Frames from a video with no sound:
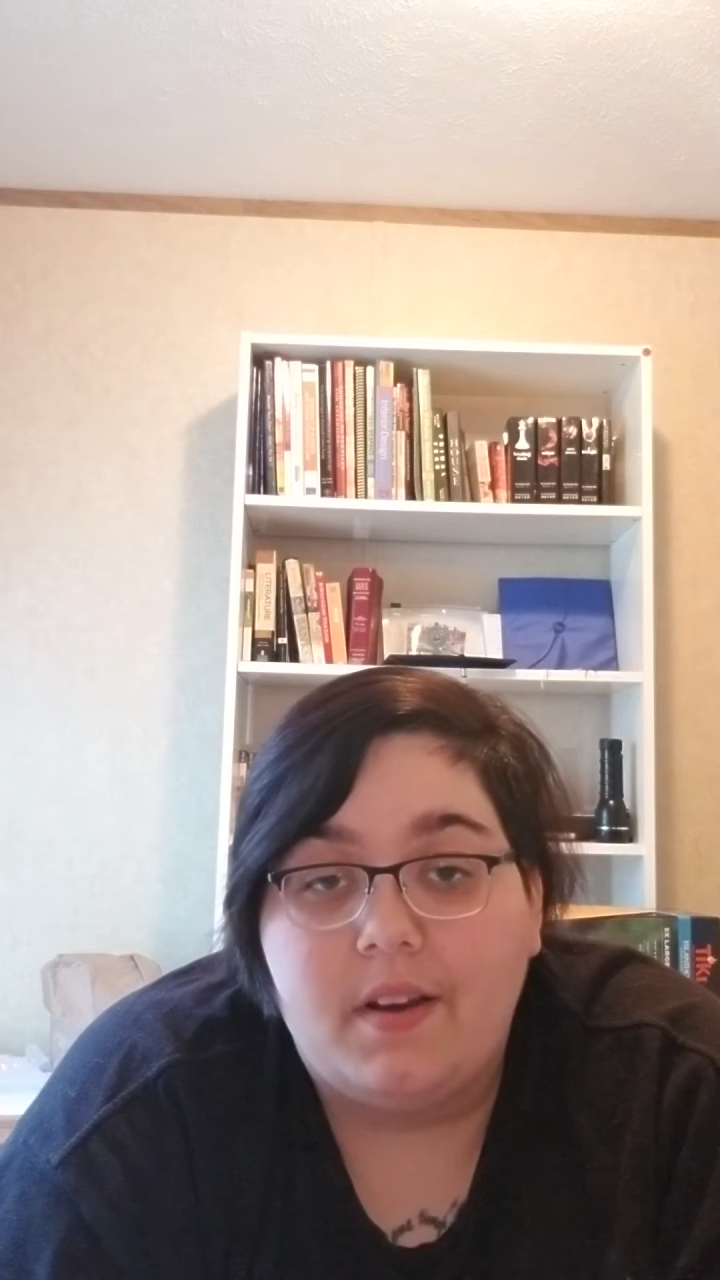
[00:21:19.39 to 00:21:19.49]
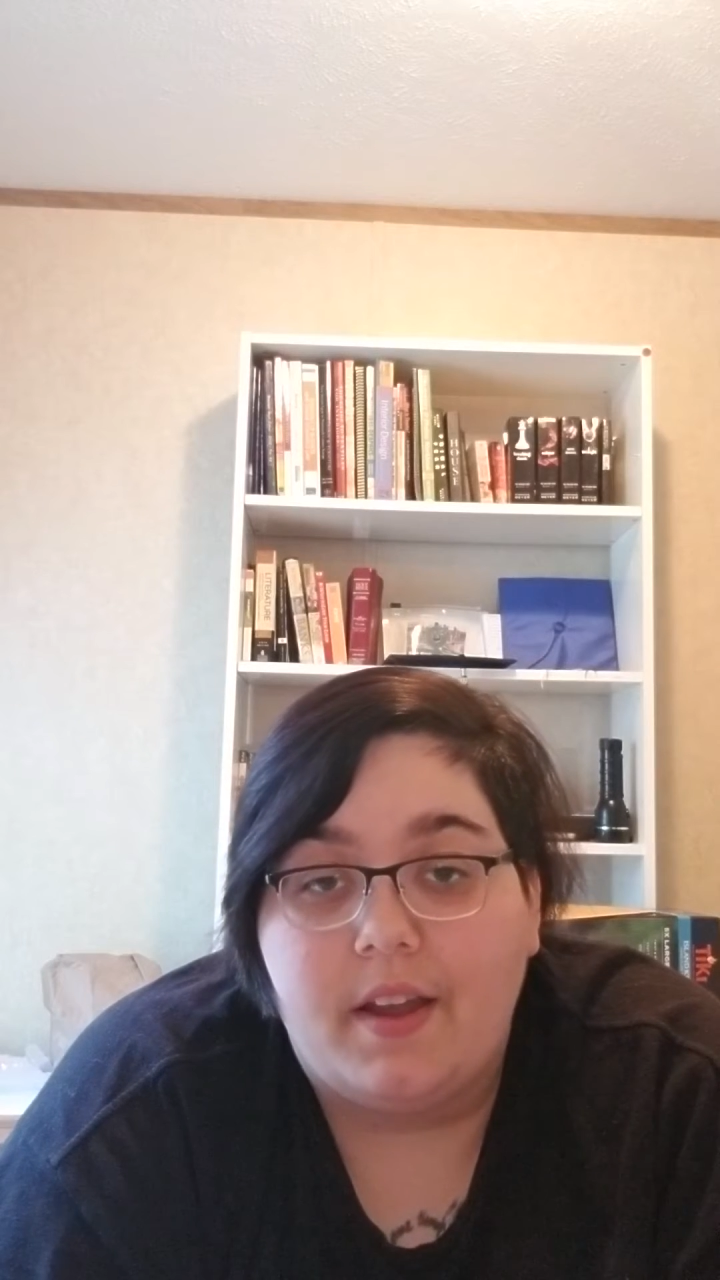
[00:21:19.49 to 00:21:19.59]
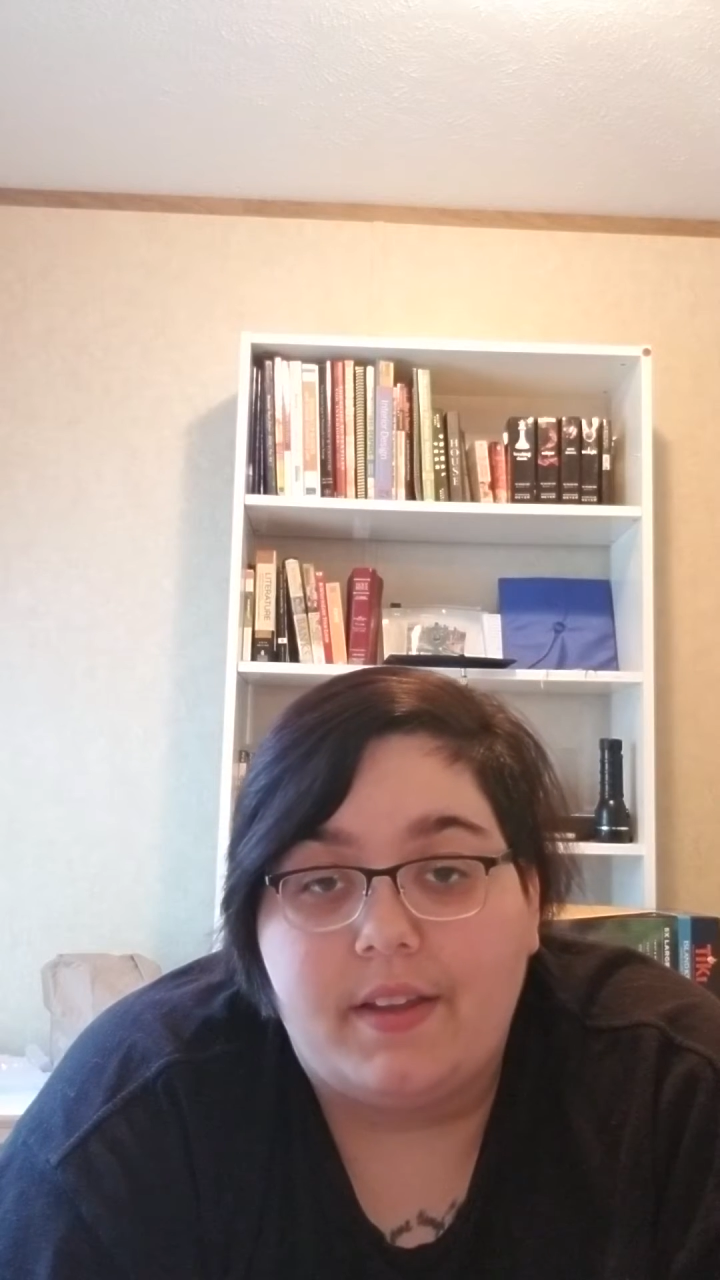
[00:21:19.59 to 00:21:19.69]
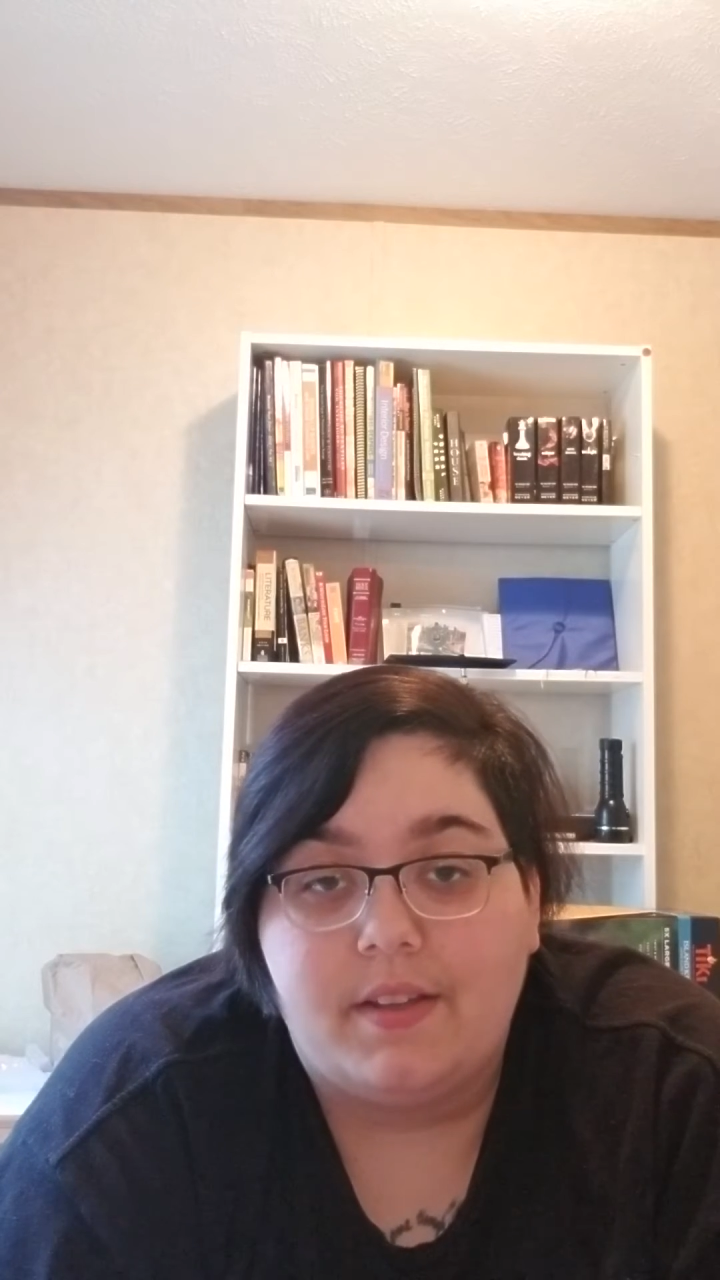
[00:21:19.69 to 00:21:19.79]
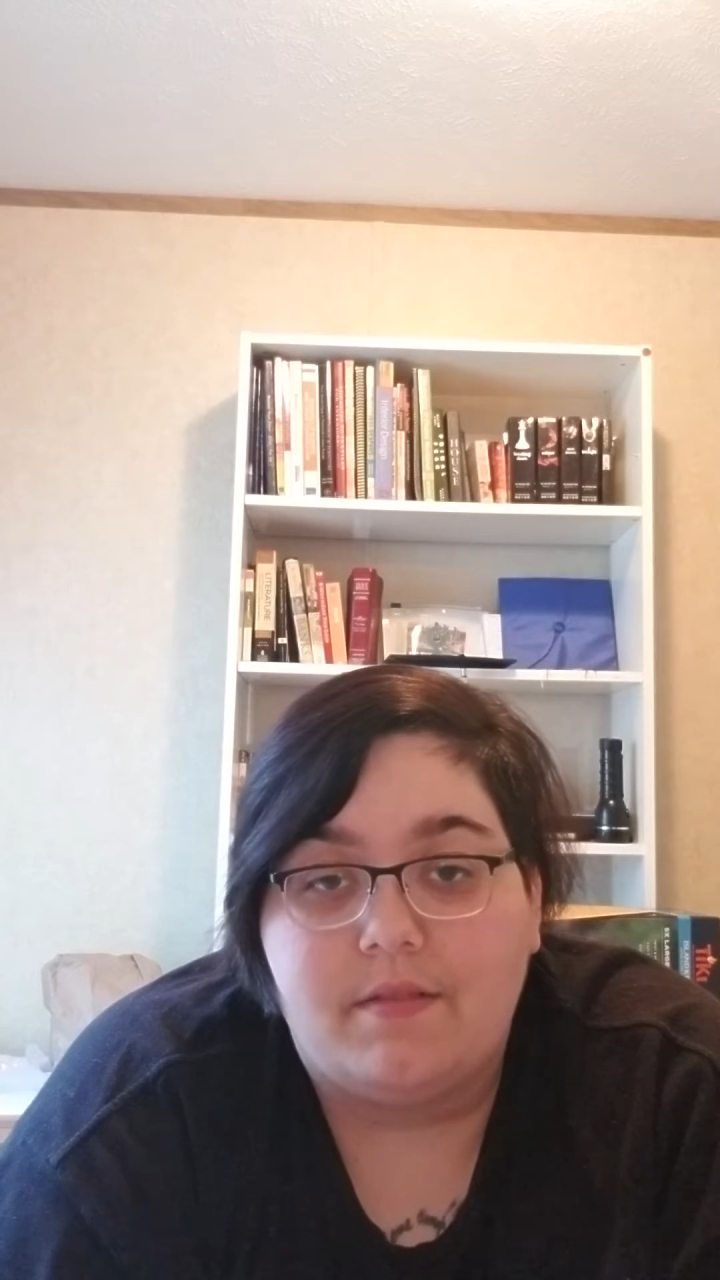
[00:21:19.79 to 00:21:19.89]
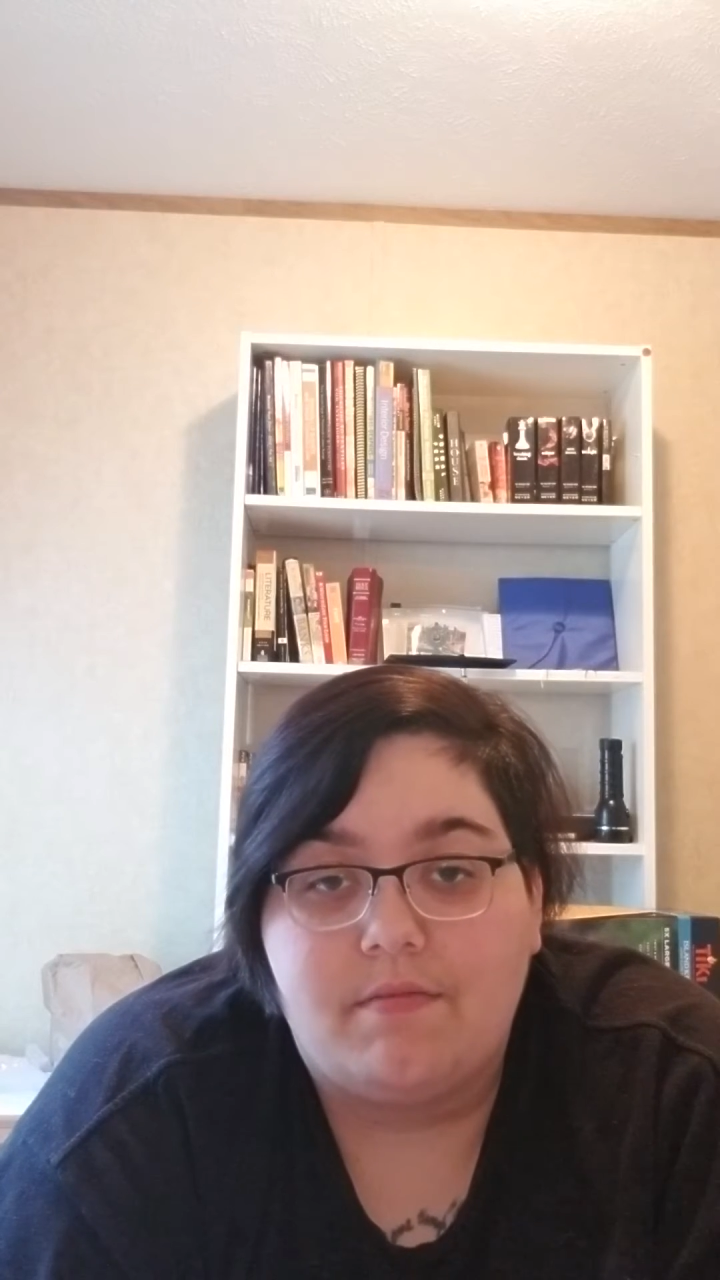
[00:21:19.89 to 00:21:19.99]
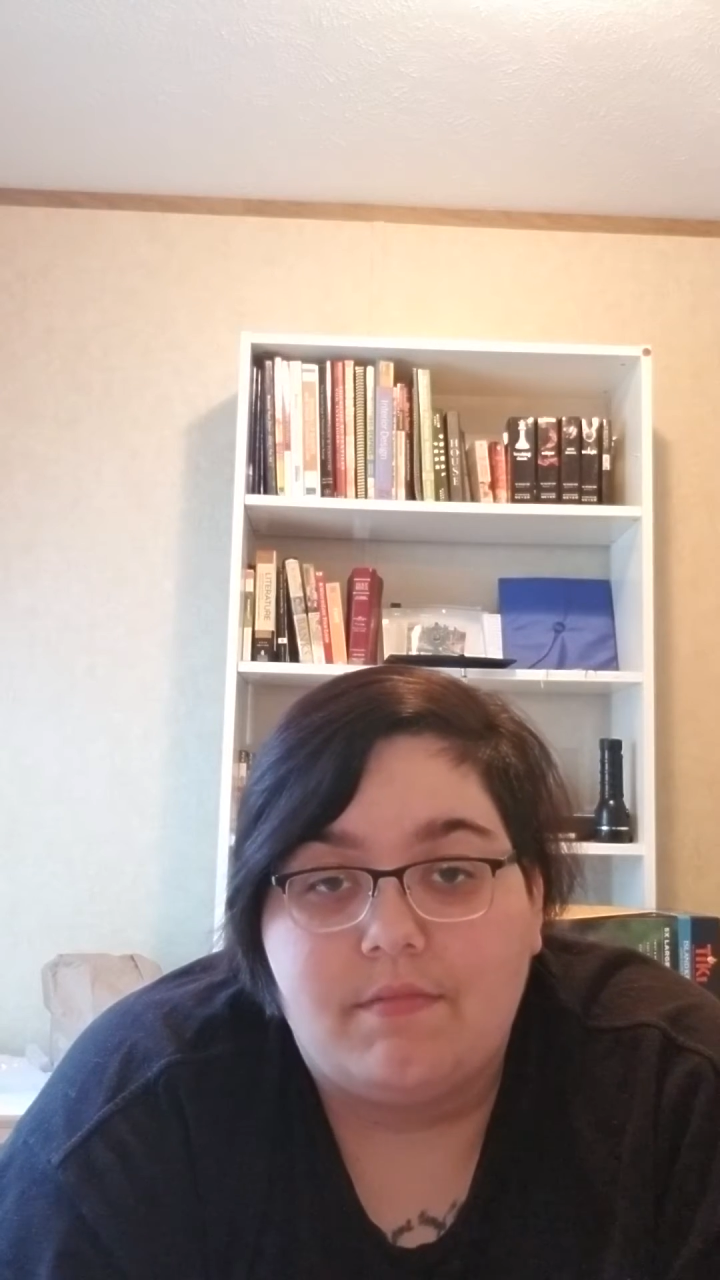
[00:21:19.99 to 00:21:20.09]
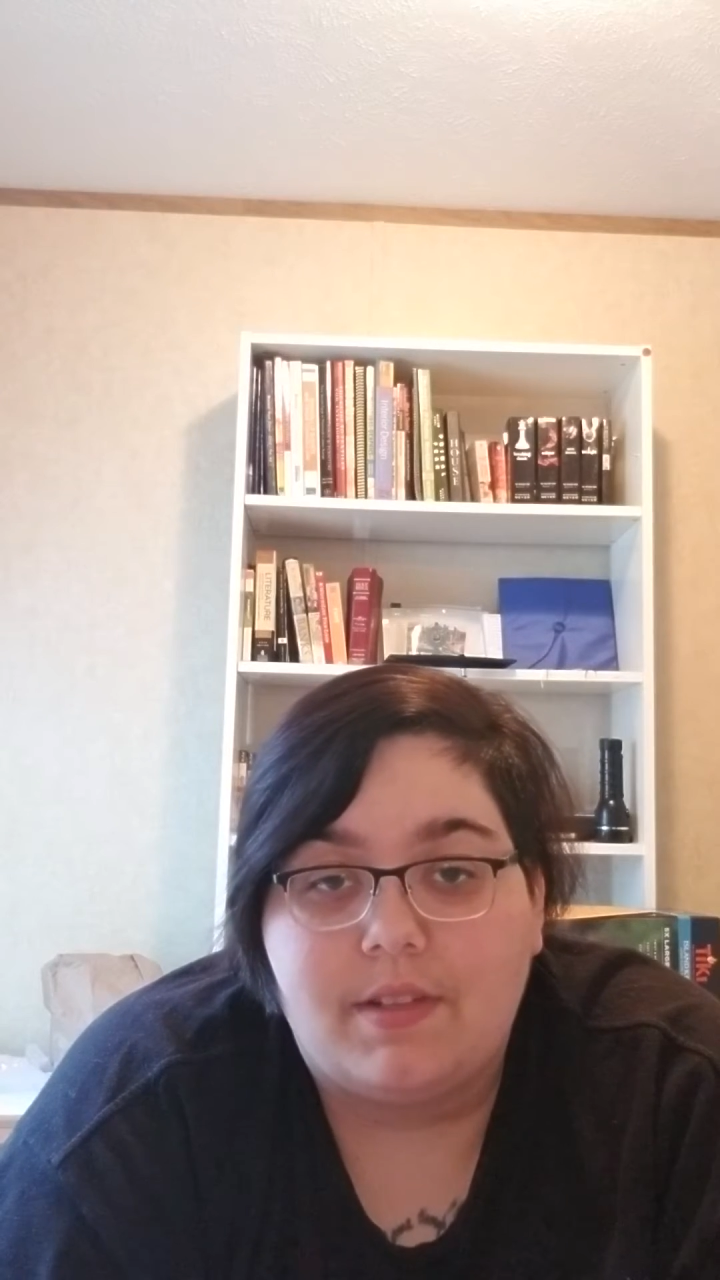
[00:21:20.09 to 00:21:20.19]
I can